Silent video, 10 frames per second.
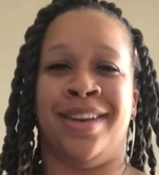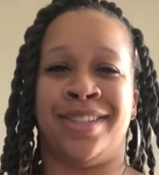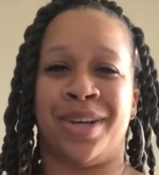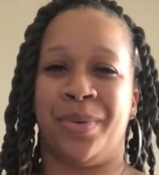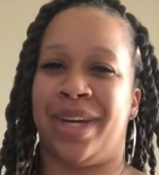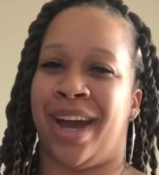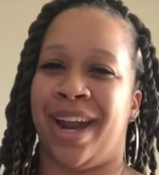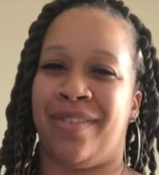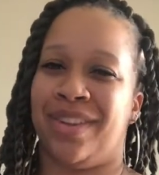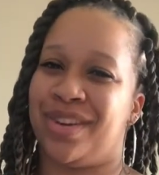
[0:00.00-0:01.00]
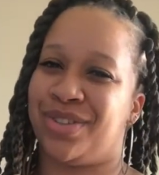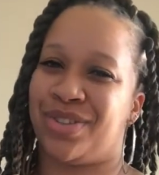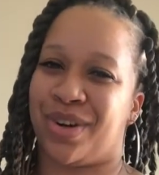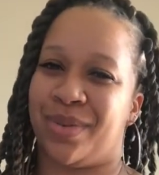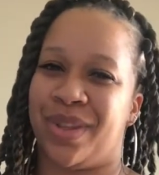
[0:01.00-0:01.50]
So we kind of have a little
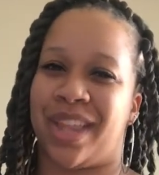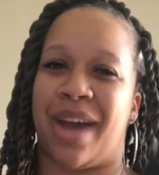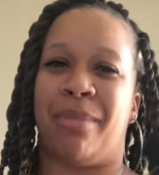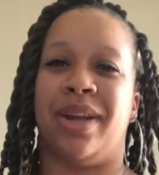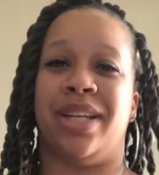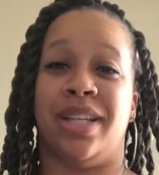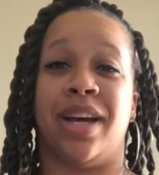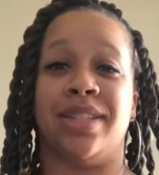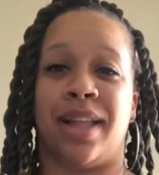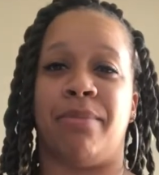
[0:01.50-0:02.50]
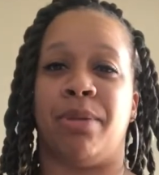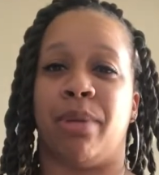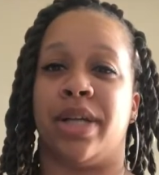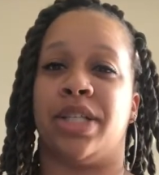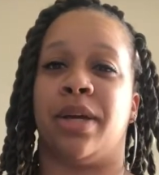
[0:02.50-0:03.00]
struggle with that, but he does let me
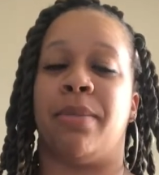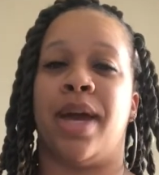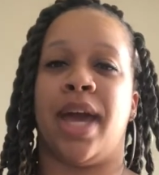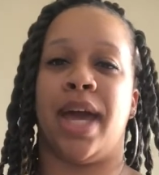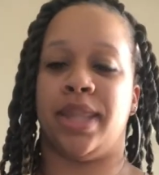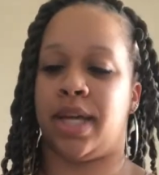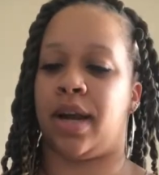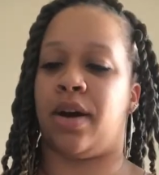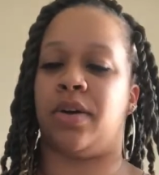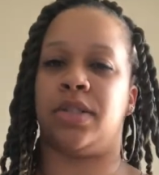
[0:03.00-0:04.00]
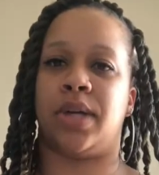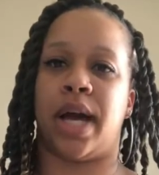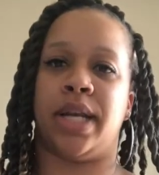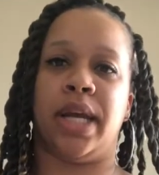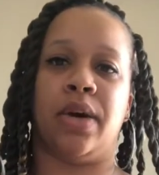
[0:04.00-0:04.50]
brush him. And then I also
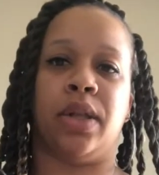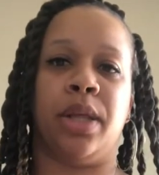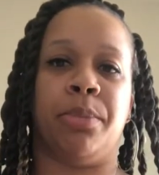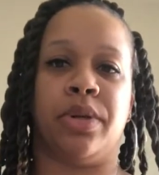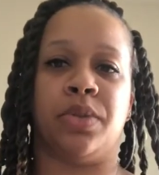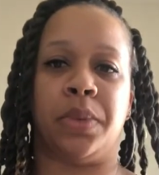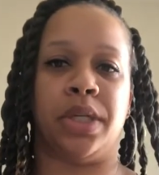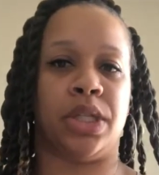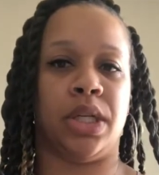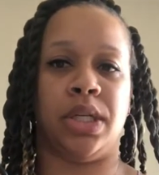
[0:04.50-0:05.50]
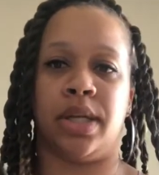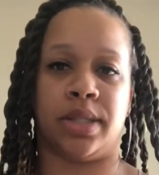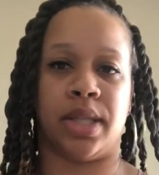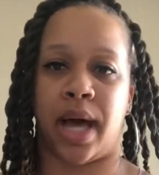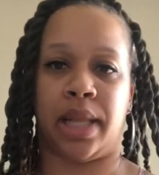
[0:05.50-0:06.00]
got nail clippers, which he
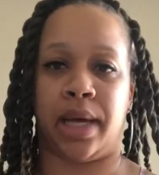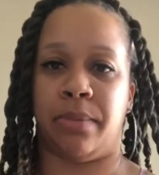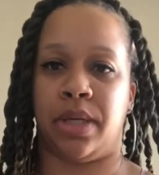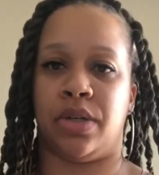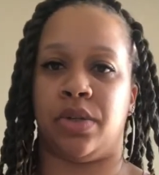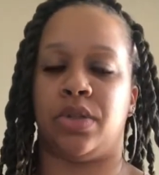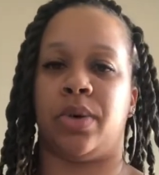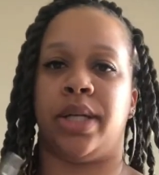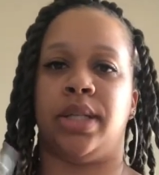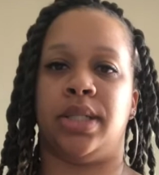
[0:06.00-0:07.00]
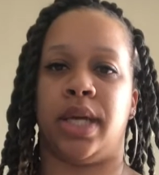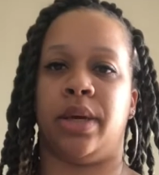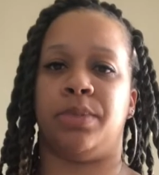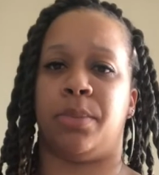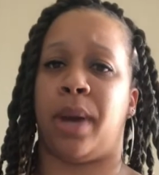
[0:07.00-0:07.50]
does not let me do. So I did take
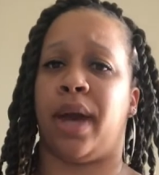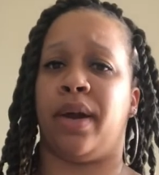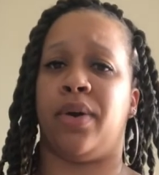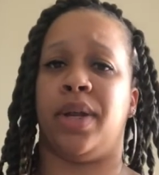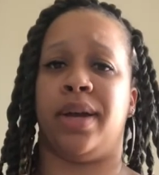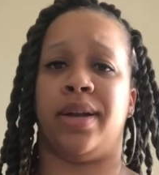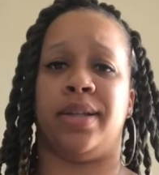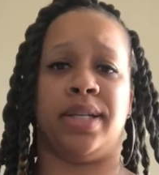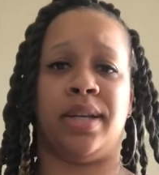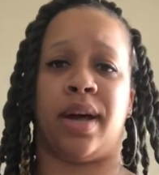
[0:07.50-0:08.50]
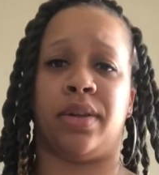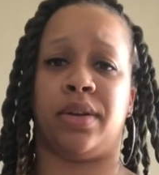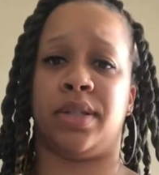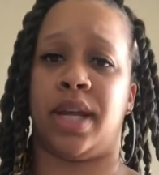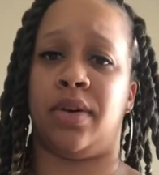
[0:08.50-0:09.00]
him to Petco to get a
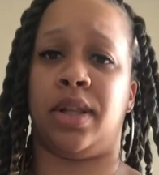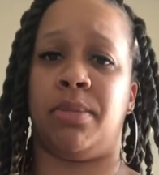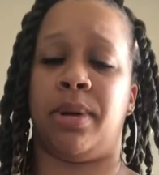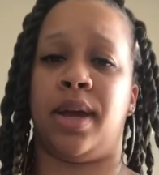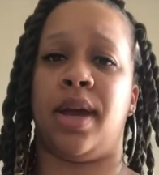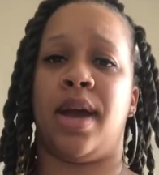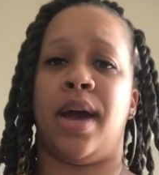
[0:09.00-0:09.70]
$10 nail clipping.